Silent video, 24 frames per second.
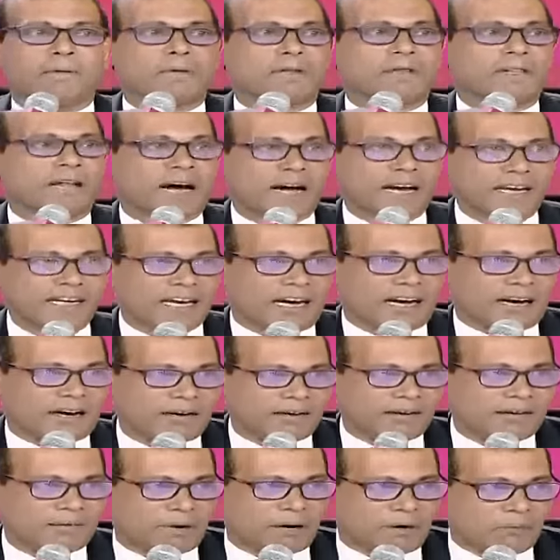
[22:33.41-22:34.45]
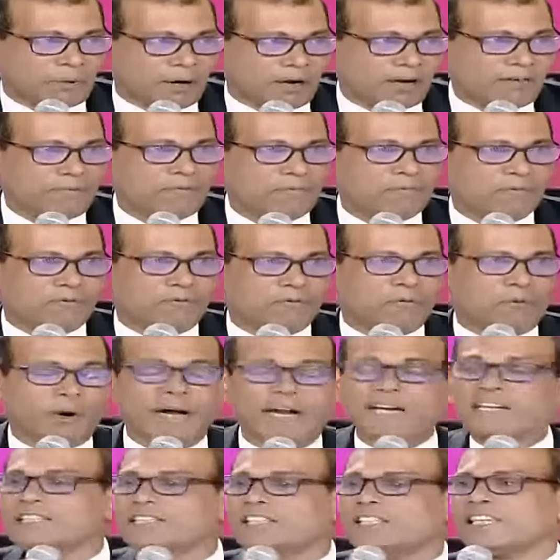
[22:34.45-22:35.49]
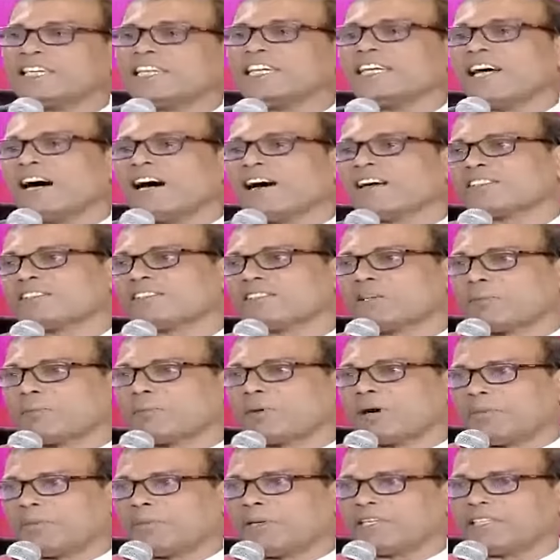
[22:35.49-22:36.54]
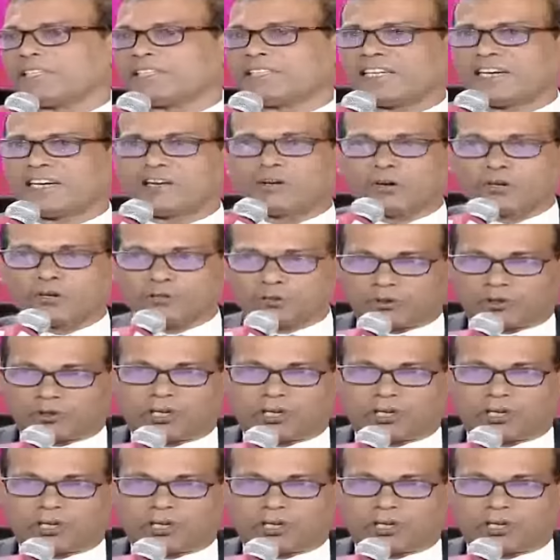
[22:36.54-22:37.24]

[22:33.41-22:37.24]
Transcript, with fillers: Laila, my wife, when she asked the Prime Minister not